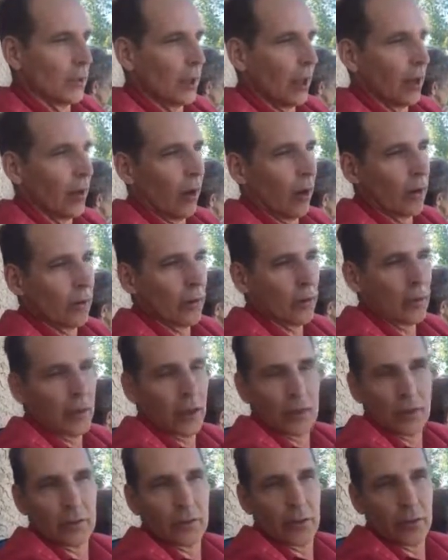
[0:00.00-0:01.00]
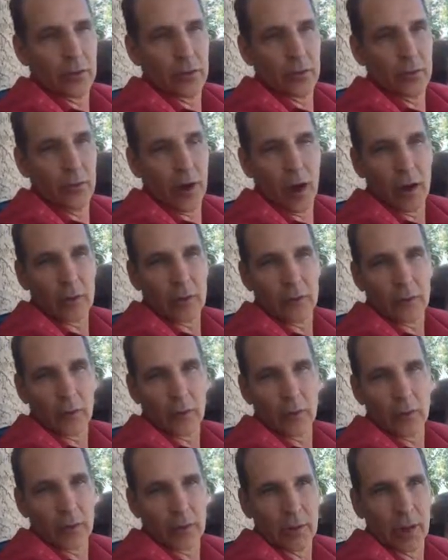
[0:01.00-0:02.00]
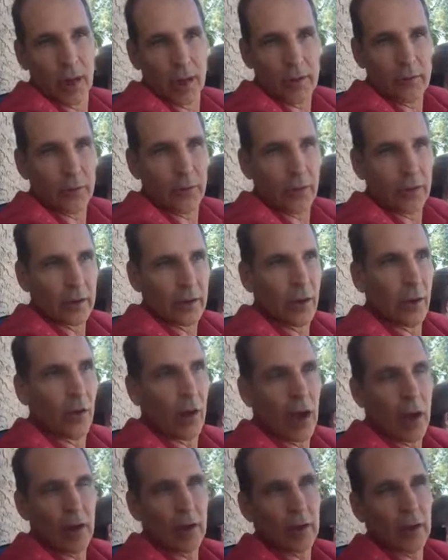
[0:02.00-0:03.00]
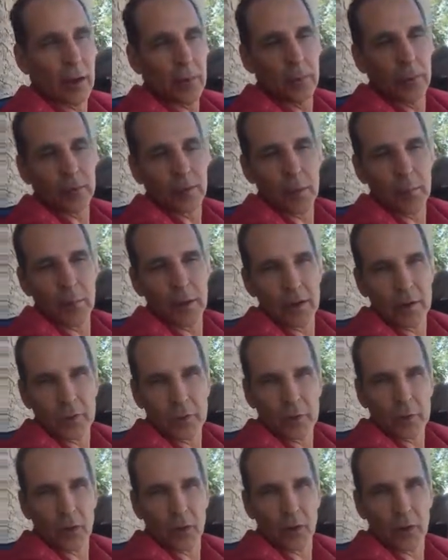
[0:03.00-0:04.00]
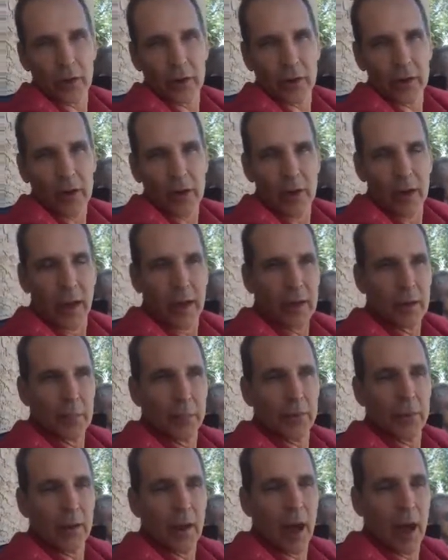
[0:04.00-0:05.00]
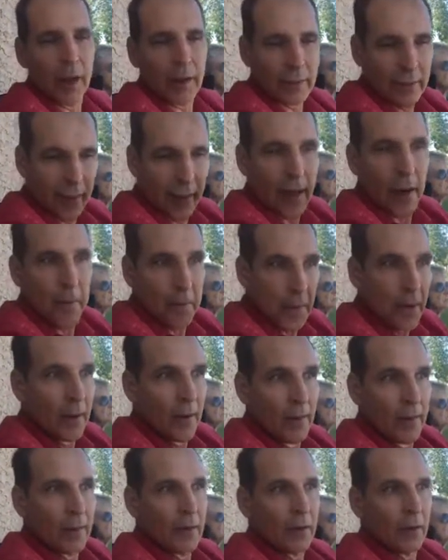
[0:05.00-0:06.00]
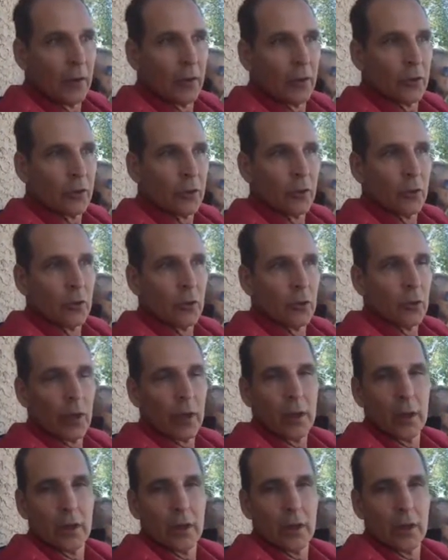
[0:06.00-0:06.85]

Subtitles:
take all the things that you've gone through in life and go, how can I put them in a story and apply them to